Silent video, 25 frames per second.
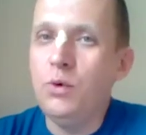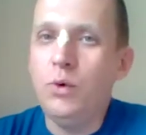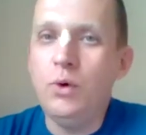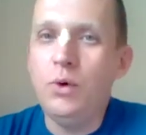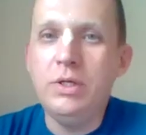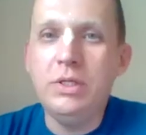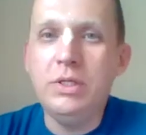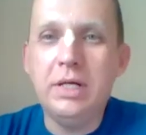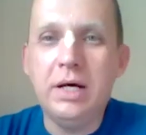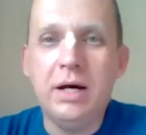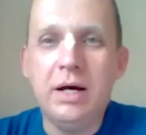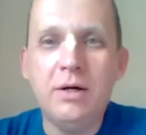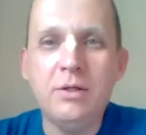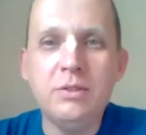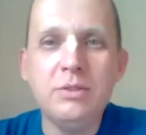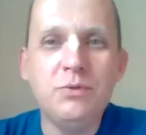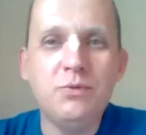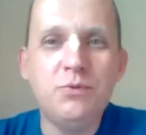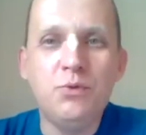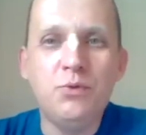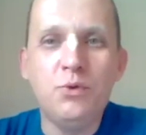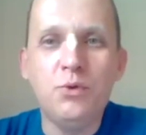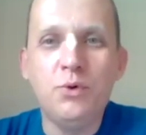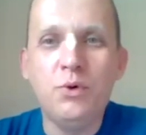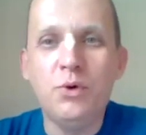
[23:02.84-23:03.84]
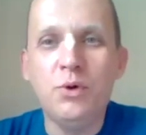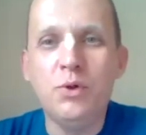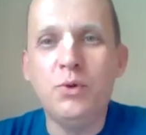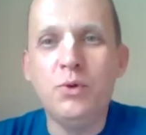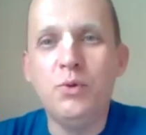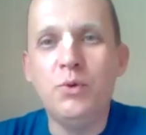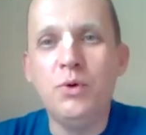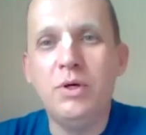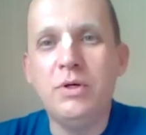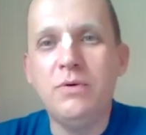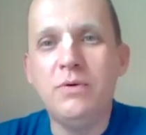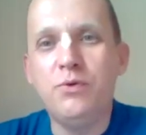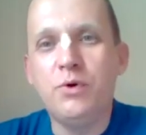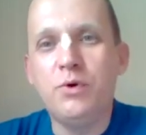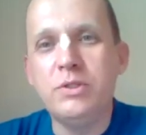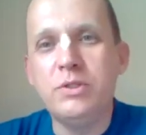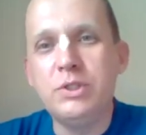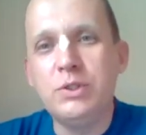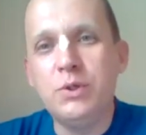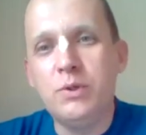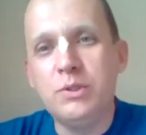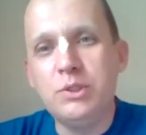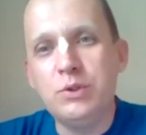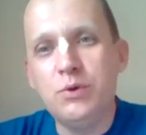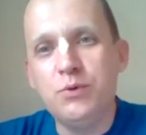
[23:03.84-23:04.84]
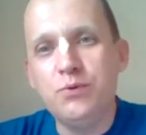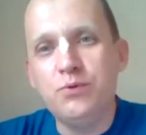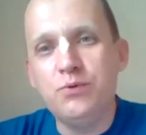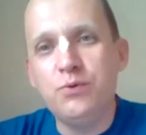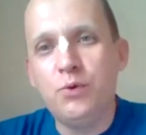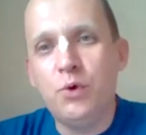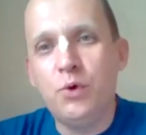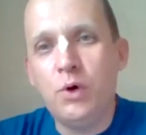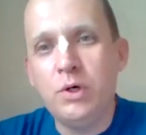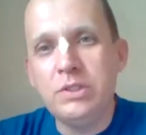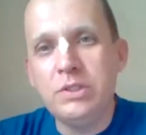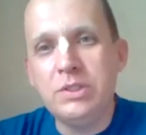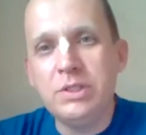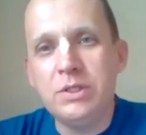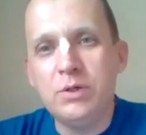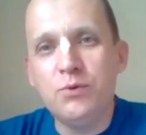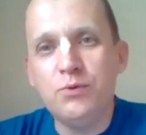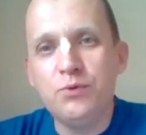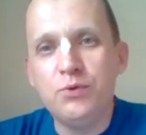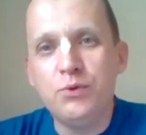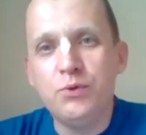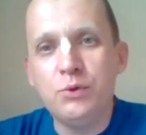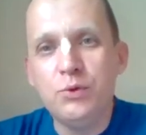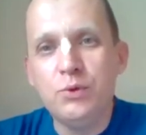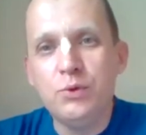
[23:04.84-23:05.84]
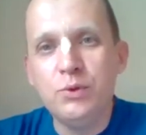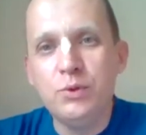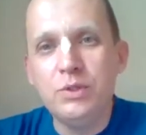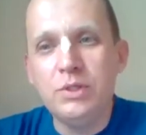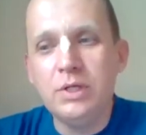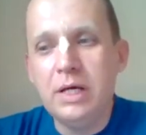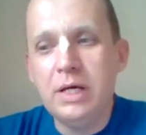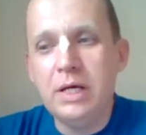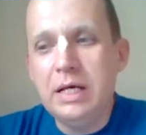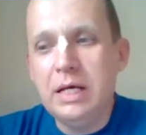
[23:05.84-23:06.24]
going out for search of water or food.